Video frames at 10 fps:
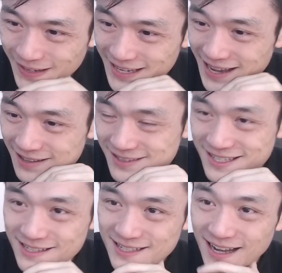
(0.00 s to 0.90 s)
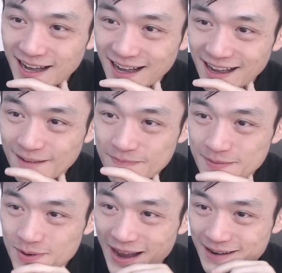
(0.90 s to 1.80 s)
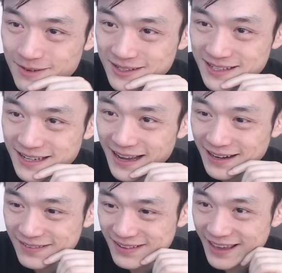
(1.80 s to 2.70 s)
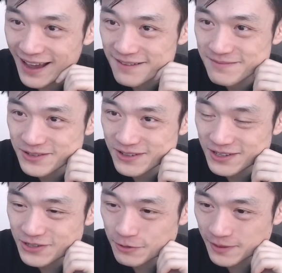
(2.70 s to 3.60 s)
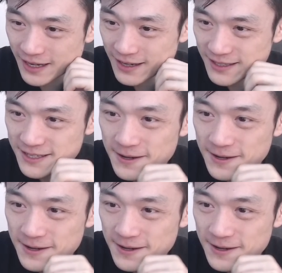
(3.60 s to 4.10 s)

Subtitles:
yeah, there's a bit more animosity out of the game between the two players.